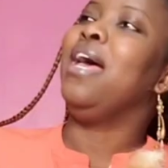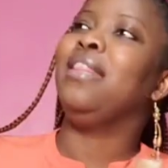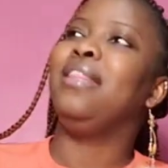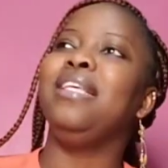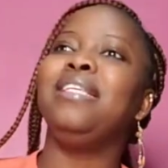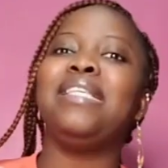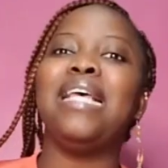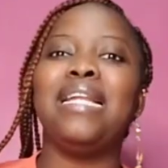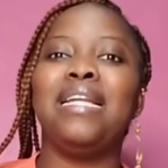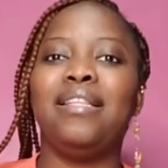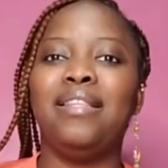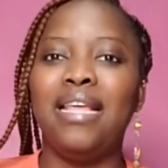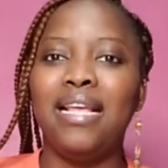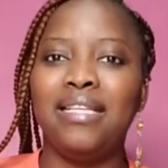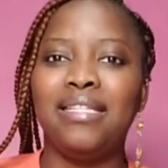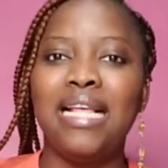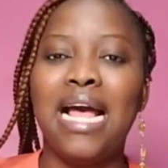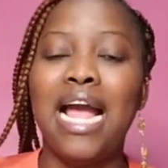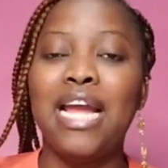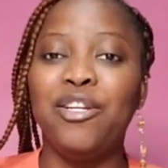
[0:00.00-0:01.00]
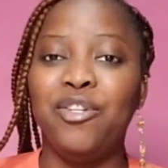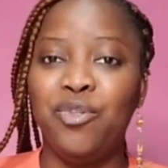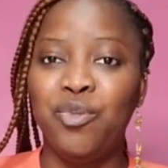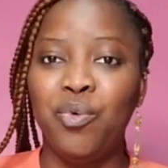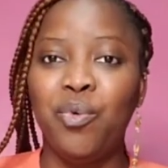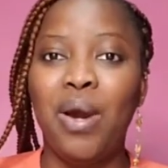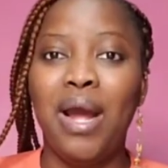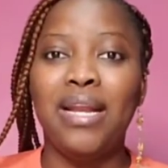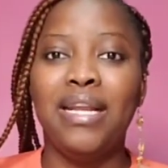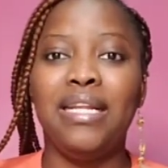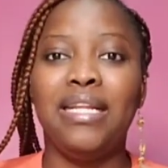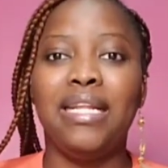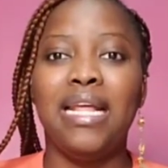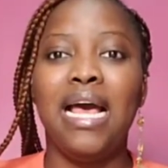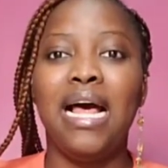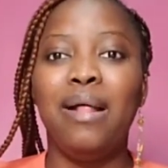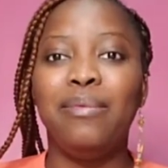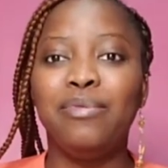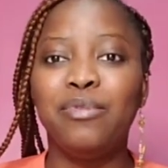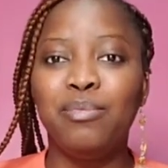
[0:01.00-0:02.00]
These are the things I do, and it
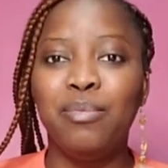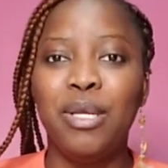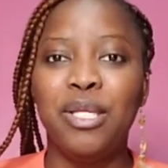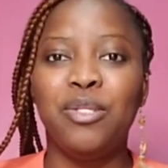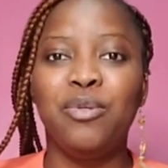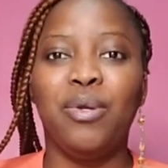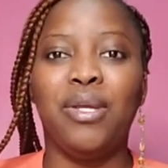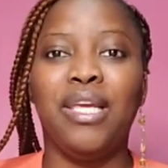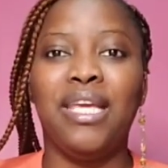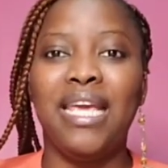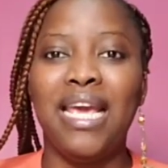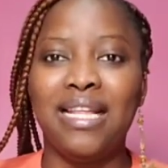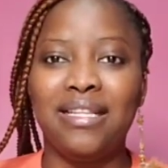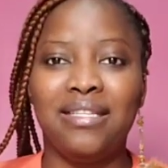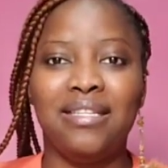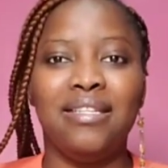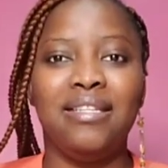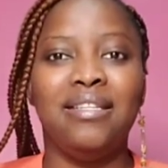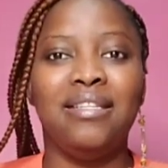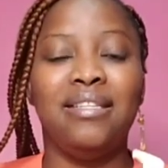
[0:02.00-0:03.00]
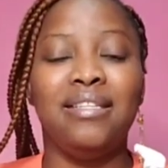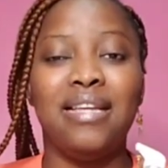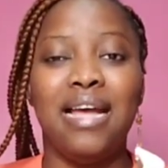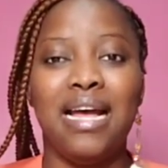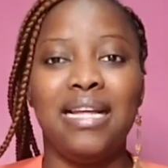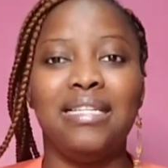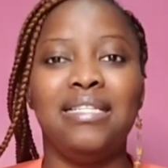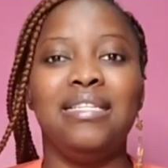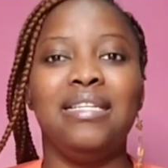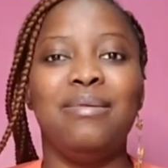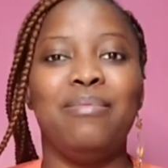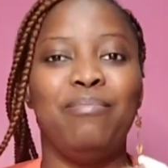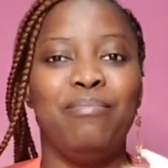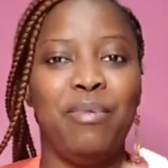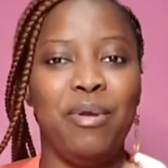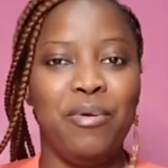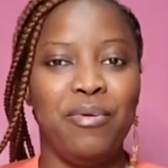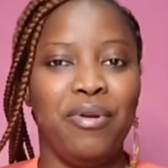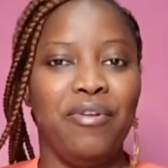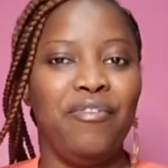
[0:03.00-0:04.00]
helps me to get that
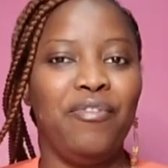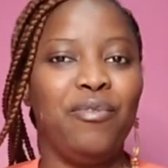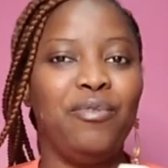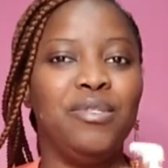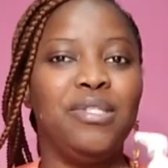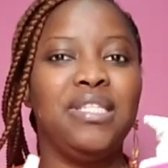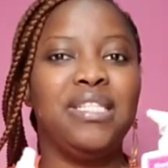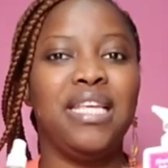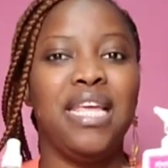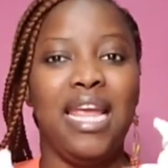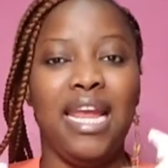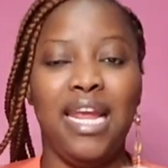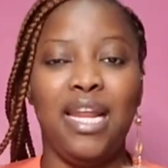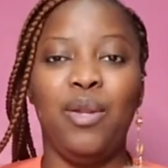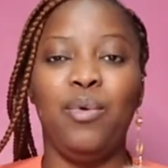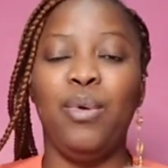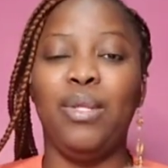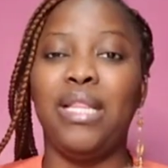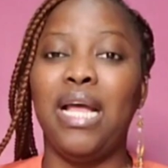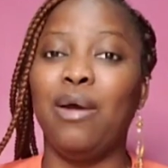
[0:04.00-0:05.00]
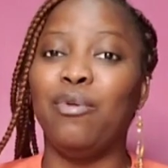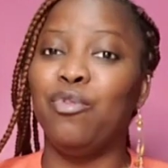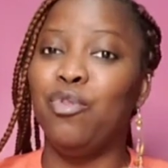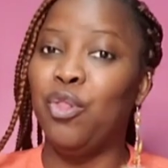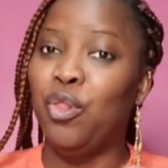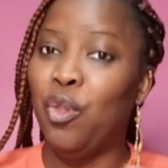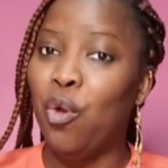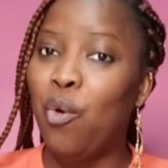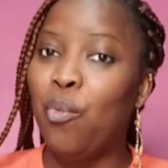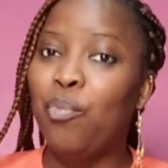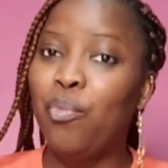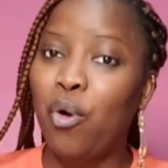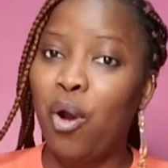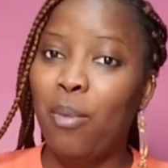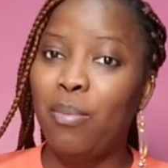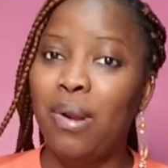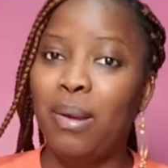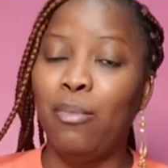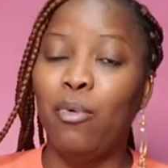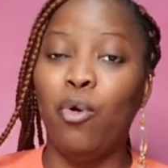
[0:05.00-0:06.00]
beautiful skin without no
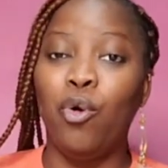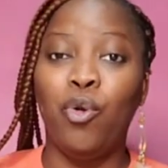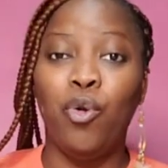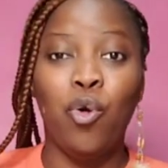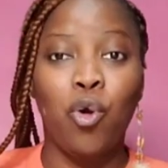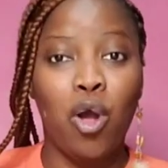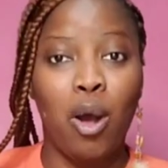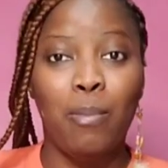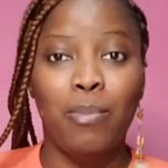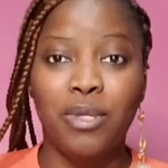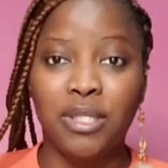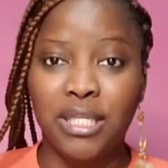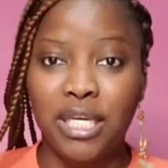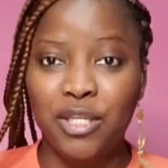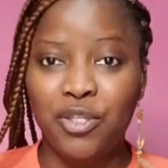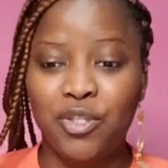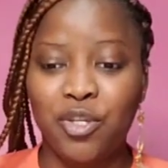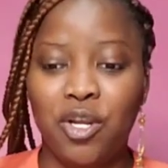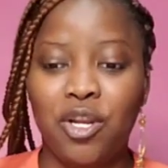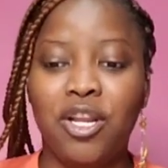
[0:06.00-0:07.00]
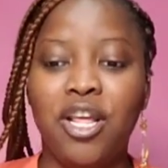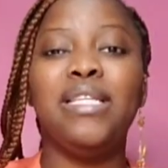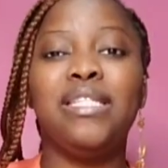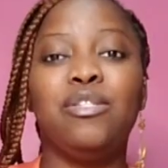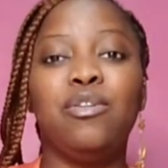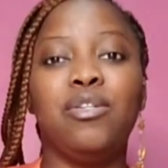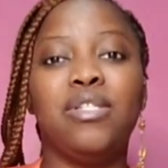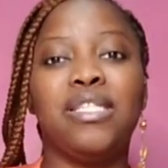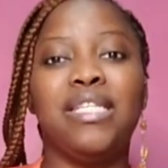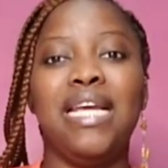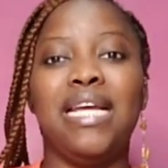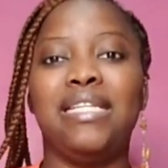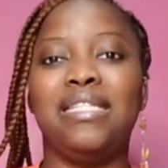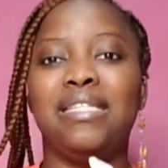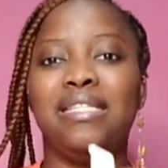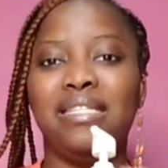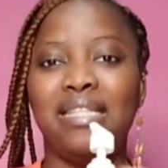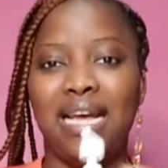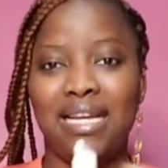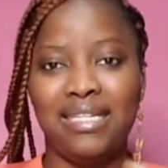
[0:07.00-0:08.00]
problem or no complication. Let's just get
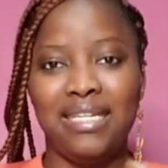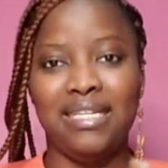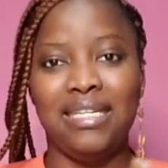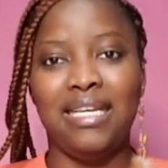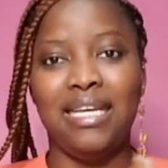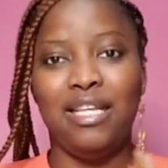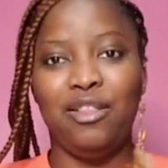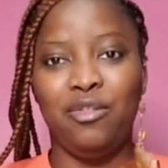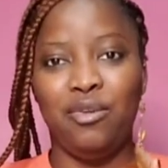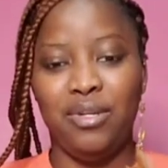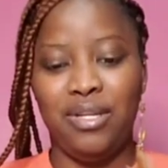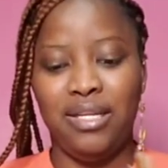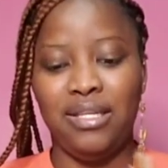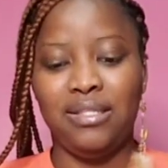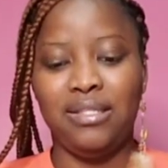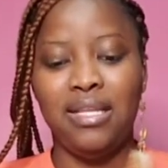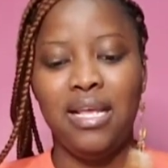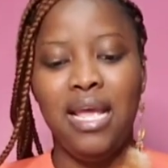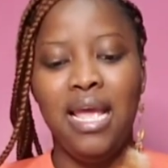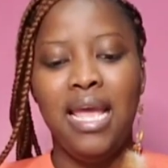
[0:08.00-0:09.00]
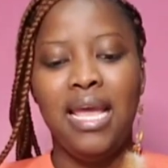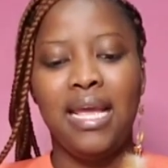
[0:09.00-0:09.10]
started into this.